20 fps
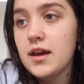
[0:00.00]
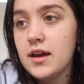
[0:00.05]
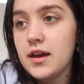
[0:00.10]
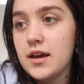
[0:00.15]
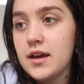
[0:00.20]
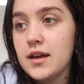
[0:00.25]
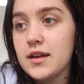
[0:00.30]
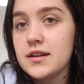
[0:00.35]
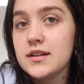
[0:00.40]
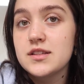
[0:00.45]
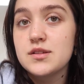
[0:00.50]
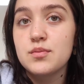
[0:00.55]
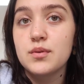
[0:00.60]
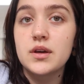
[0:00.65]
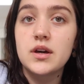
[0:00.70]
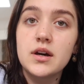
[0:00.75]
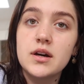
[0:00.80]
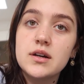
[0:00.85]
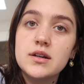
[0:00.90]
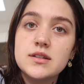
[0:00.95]
And it's
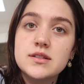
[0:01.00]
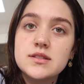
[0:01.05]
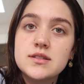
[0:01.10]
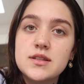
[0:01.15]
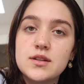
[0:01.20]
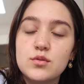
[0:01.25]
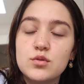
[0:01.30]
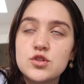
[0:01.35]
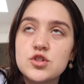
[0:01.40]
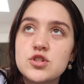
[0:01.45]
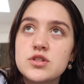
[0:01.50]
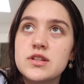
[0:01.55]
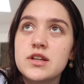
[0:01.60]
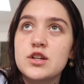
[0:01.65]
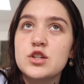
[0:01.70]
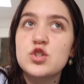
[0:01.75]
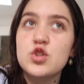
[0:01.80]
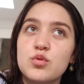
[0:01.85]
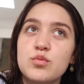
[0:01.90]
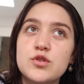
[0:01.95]
because there was just like
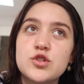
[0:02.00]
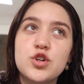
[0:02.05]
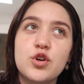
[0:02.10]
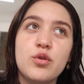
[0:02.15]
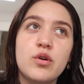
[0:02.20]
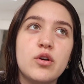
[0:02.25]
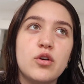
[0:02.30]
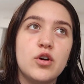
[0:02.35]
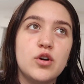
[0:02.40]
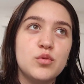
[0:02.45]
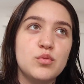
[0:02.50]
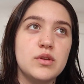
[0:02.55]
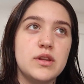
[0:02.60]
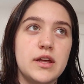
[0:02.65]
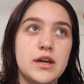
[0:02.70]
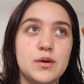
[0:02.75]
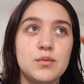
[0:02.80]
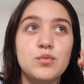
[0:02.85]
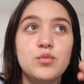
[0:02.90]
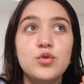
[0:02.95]
so much going on with
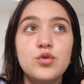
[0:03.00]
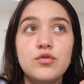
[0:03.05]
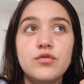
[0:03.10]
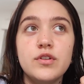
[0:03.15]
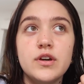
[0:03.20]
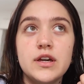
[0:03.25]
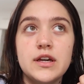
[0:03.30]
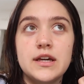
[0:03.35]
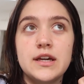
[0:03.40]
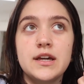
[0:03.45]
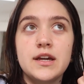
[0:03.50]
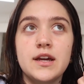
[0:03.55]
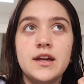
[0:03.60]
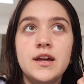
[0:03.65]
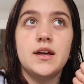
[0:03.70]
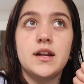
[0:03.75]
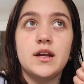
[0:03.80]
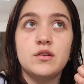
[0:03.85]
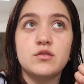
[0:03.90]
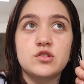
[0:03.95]
like moving,
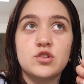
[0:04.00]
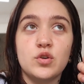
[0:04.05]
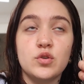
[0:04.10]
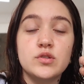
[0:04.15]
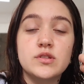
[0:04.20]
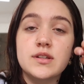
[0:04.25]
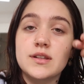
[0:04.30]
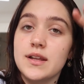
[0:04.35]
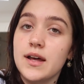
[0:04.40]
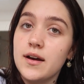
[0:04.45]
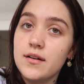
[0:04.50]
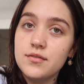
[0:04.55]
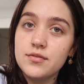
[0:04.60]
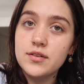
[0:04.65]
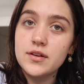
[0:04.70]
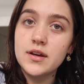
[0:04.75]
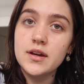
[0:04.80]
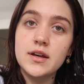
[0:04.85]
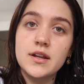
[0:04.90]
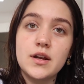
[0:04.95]
and I was going to
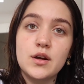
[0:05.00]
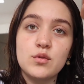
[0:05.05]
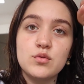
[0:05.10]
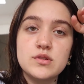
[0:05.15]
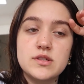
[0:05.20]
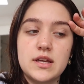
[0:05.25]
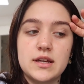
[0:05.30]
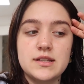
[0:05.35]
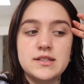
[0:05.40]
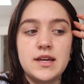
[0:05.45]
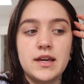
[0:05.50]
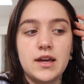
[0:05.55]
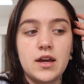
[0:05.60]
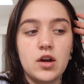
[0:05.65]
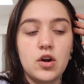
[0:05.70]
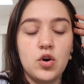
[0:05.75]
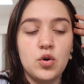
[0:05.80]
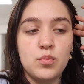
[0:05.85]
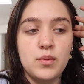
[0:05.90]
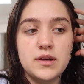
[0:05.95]
Latvia and I was like taking
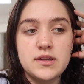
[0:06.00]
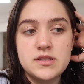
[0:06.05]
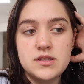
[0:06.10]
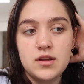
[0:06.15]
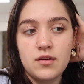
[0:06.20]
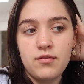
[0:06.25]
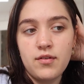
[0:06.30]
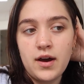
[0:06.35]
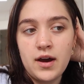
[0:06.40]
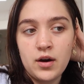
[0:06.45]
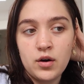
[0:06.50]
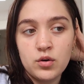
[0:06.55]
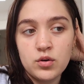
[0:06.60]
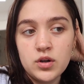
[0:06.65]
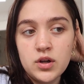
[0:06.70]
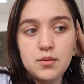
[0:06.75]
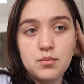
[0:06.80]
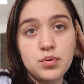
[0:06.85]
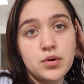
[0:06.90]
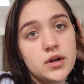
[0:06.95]
all my stuff out
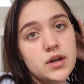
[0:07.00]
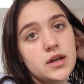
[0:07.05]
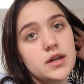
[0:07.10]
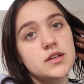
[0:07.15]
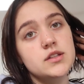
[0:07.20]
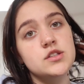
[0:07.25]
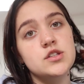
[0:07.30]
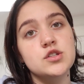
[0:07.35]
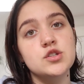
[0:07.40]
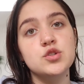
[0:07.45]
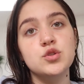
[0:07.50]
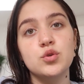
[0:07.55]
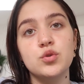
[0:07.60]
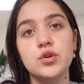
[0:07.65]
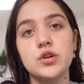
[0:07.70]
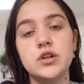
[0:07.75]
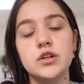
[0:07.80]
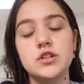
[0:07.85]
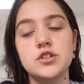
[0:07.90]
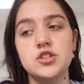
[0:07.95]
and putting it into
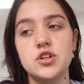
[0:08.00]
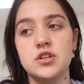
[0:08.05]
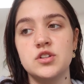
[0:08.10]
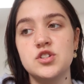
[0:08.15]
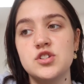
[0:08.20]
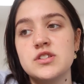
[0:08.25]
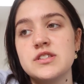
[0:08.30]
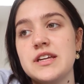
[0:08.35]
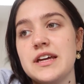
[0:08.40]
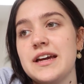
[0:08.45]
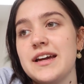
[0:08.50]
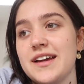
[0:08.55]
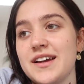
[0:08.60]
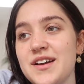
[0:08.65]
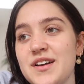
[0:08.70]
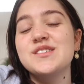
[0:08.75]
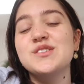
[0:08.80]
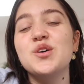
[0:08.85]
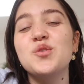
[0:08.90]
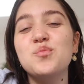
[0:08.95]
storage, and just like
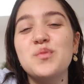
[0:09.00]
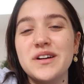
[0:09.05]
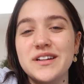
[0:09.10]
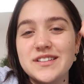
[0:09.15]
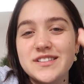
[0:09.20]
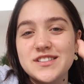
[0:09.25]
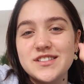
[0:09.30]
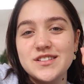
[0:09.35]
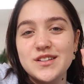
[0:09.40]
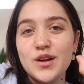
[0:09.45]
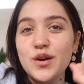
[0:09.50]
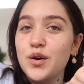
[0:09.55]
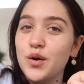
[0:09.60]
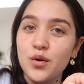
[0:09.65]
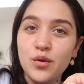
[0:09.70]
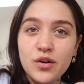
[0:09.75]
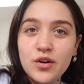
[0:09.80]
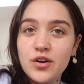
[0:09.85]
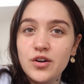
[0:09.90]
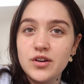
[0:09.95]
so much
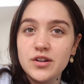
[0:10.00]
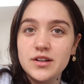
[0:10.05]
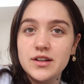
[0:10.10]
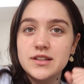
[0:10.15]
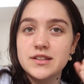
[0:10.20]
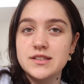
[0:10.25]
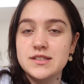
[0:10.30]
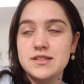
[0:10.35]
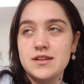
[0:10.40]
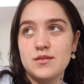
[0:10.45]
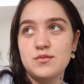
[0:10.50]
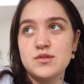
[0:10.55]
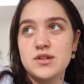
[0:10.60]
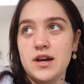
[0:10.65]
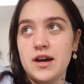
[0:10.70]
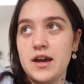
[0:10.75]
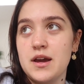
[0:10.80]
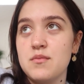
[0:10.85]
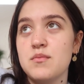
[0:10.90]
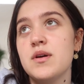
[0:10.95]
going on at the same
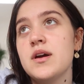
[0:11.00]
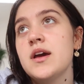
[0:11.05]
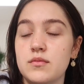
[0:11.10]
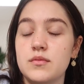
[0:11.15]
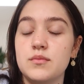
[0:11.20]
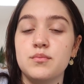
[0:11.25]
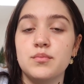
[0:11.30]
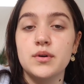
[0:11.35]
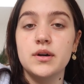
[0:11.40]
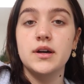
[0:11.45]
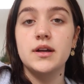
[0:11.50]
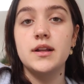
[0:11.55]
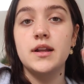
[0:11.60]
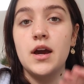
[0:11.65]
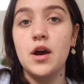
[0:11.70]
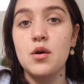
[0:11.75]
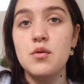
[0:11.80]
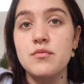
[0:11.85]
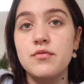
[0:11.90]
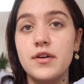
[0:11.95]
time. But
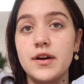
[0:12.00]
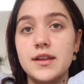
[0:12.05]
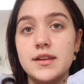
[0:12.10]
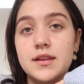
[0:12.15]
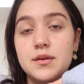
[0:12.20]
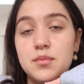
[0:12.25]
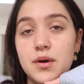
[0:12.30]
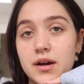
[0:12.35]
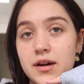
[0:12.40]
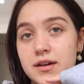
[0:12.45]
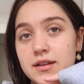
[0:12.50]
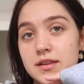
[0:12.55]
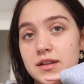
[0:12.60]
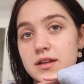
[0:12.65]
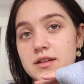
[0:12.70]
now I'm finally back in